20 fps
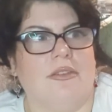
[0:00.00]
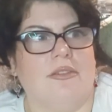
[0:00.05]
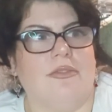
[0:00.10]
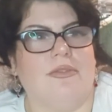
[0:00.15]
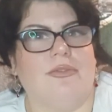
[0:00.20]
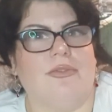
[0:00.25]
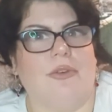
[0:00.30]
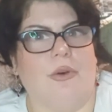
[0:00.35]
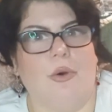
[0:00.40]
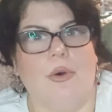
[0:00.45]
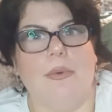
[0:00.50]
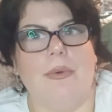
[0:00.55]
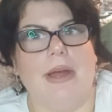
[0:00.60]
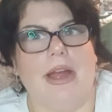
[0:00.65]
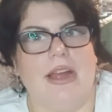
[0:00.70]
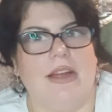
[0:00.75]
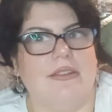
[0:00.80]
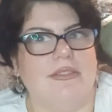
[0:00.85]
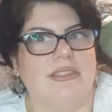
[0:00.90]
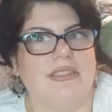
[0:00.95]

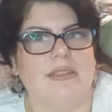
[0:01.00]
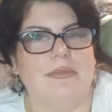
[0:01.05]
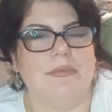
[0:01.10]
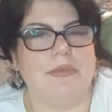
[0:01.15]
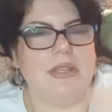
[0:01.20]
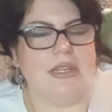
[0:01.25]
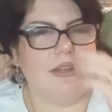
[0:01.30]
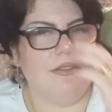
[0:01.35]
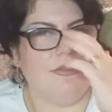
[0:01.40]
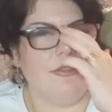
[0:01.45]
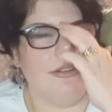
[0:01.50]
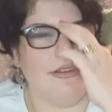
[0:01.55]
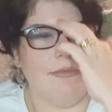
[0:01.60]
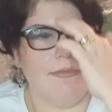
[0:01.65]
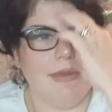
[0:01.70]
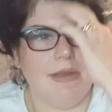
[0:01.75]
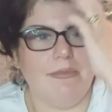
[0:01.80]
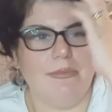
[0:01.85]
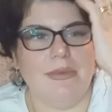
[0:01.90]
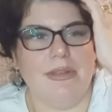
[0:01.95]
£4 something, if I
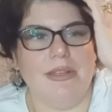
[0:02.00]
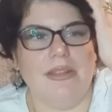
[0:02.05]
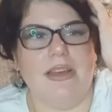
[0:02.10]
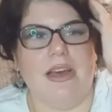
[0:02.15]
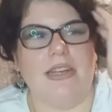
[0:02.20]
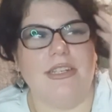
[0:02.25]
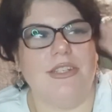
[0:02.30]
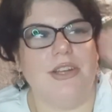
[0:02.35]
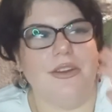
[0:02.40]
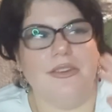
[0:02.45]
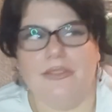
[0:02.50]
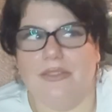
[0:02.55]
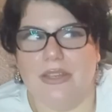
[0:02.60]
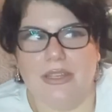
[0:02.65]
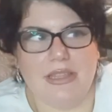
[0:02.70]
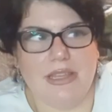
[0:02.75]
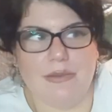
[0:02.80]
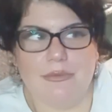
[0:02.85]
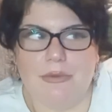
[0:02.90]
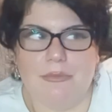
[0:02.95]
remember. I don't
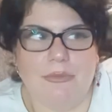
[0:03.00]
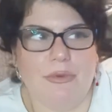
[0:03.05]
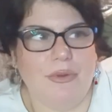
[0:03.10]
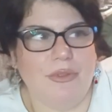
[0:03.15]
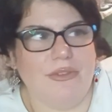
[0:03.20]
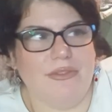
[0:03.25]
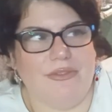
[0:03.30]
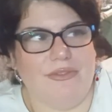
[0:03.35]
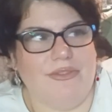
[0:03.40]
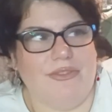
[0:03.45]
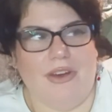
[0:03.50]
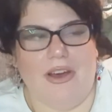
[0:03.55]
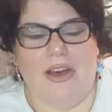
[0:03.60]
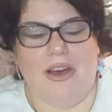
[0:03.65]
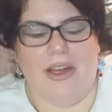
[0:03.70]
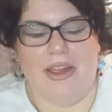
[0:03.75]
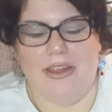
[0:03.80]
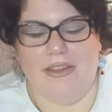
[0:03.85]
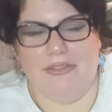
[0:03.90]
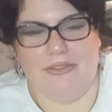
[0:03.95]
think they were more than
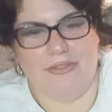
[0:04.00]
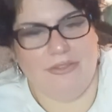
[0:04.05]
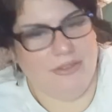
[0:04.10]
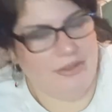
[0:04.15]
five.